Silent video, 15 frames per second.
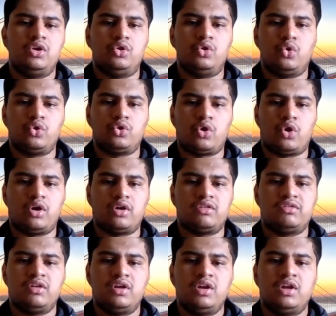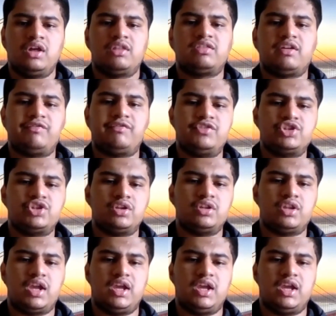low noise, sufficient